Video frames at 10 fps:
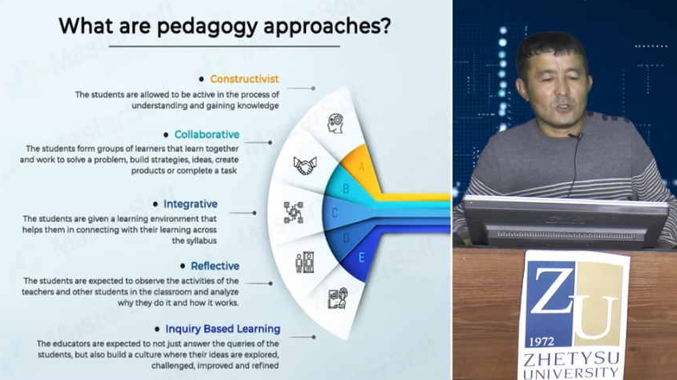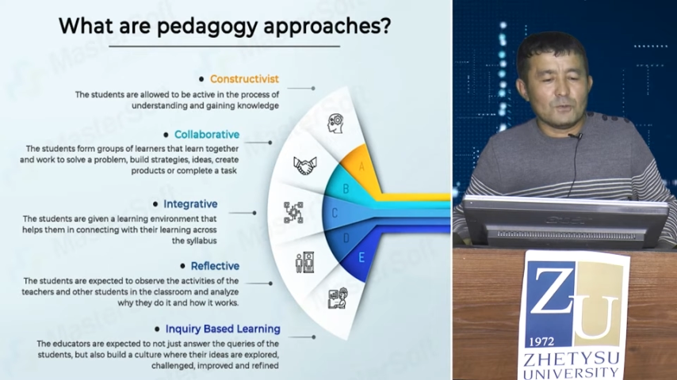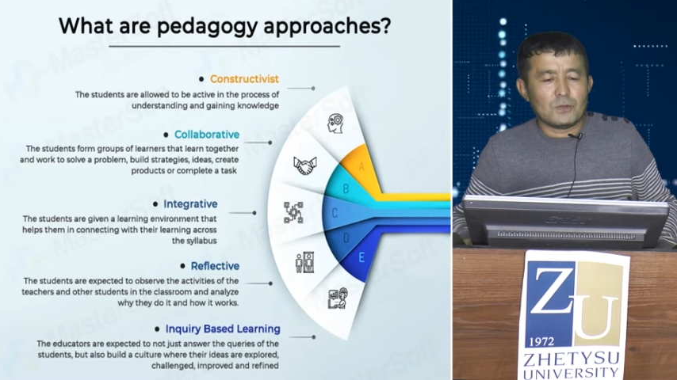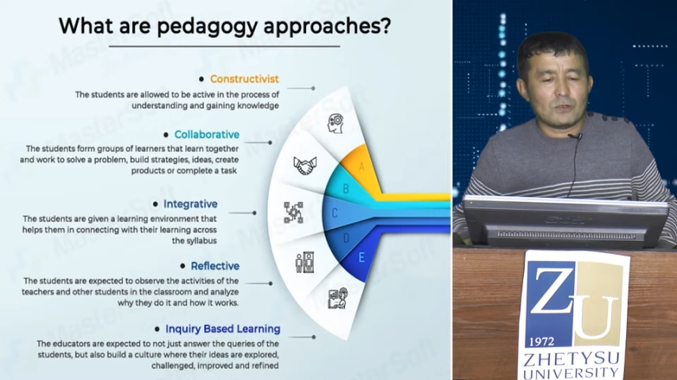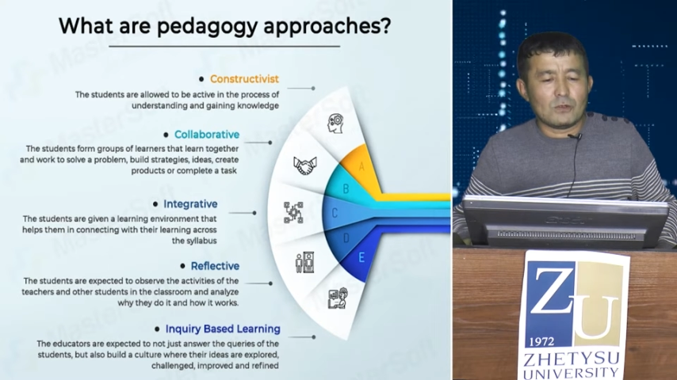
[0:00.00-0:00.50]

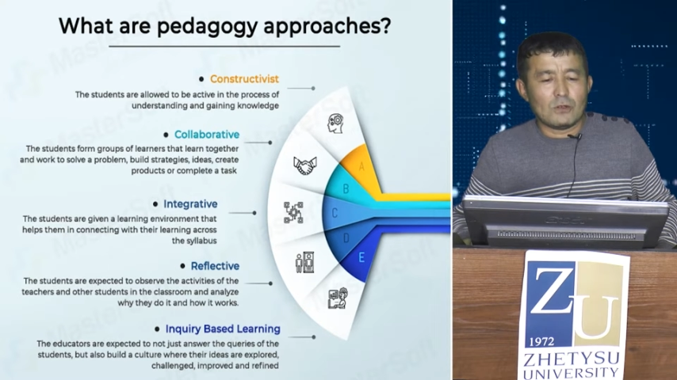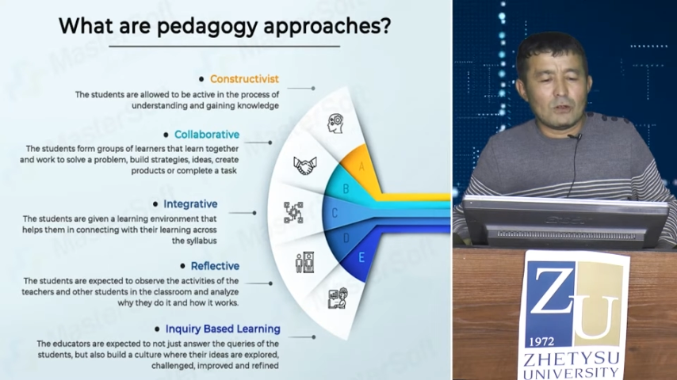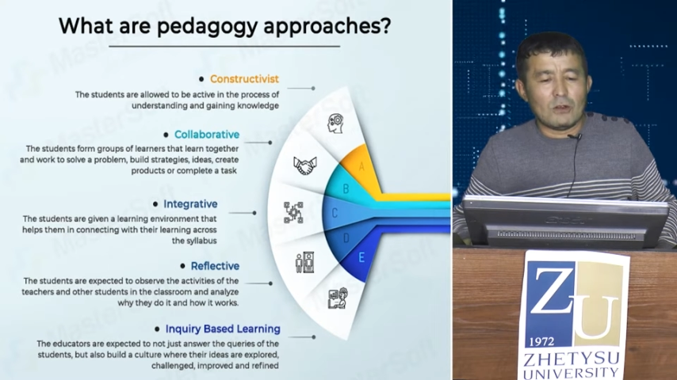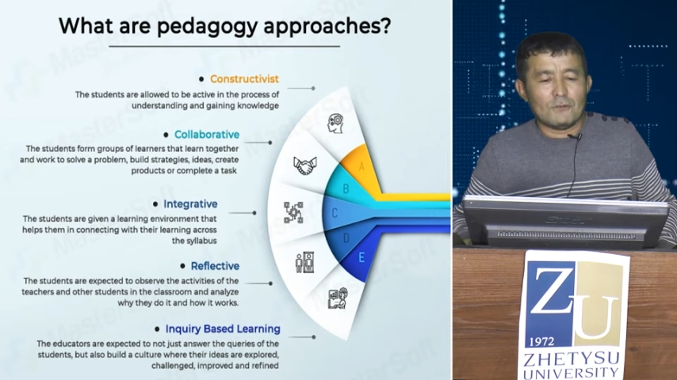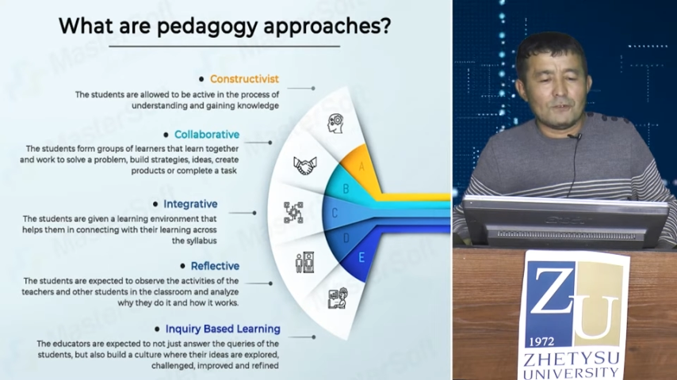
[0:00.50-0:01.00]
a
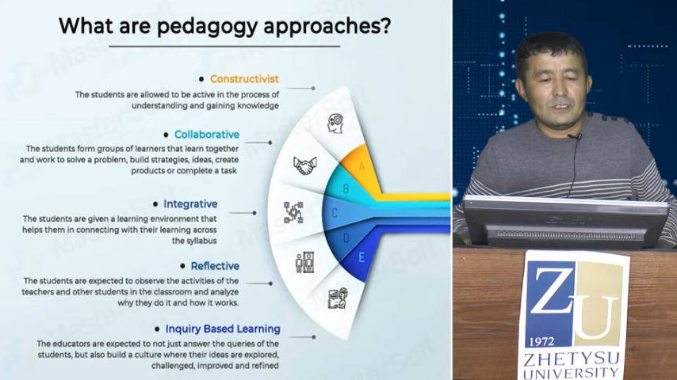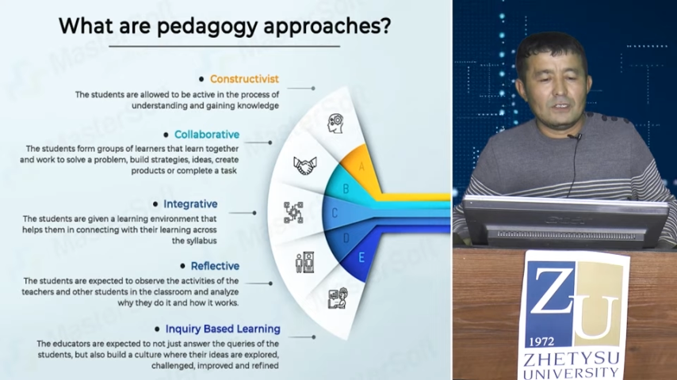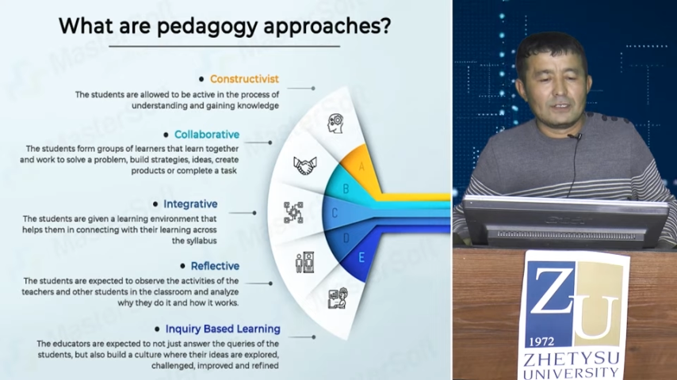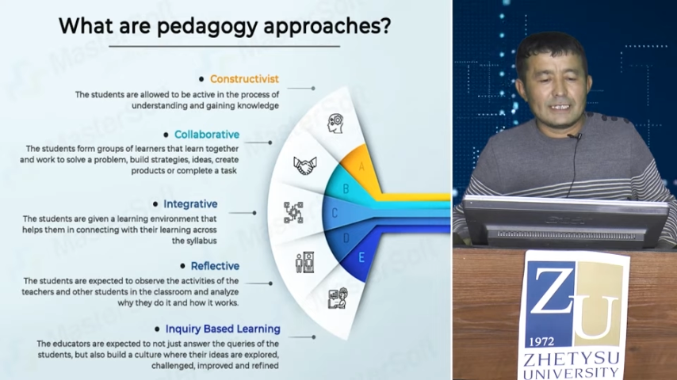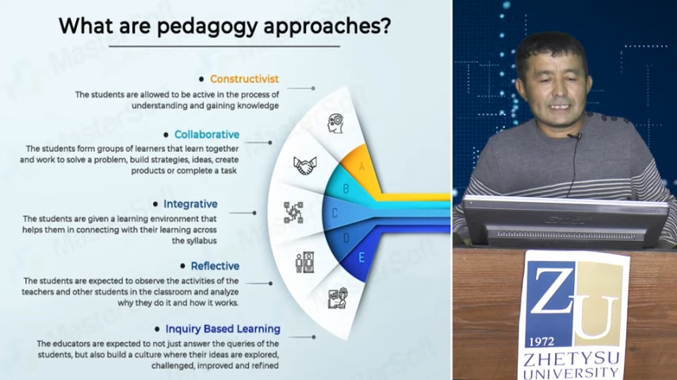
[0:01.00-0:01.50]
group
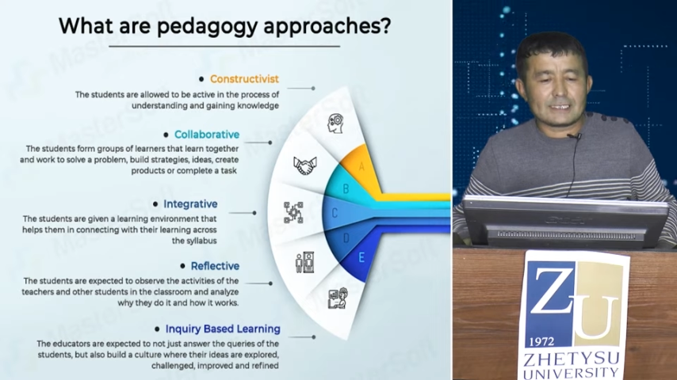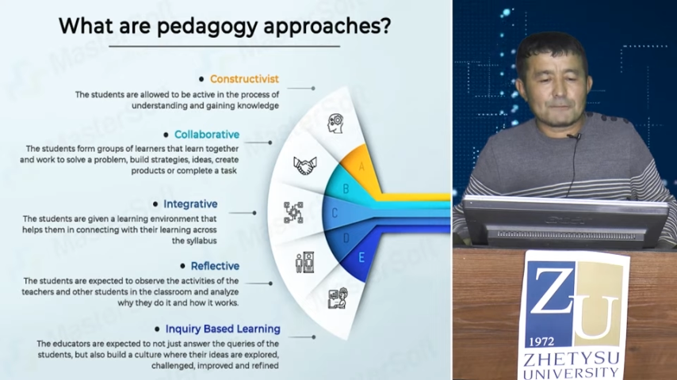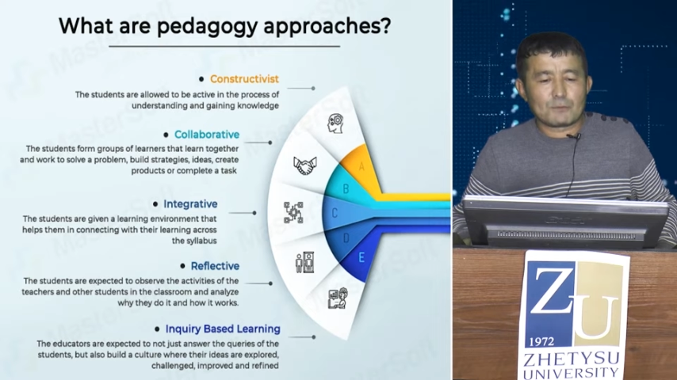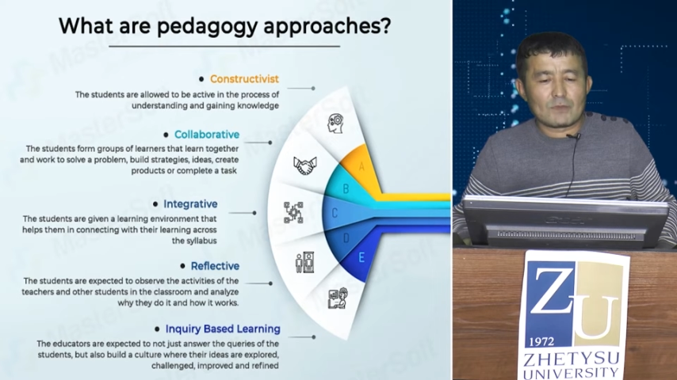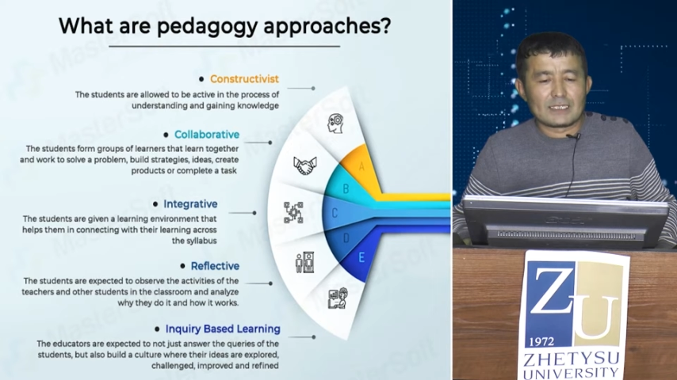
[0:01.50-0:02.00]
of
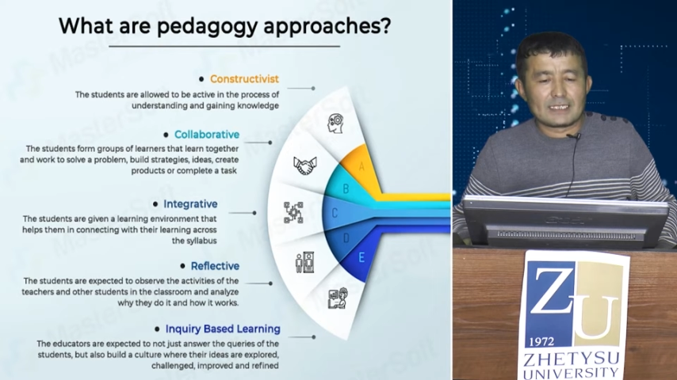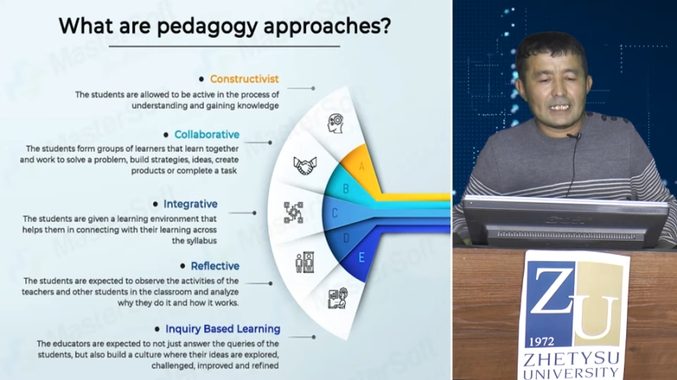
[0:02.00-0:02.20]
learners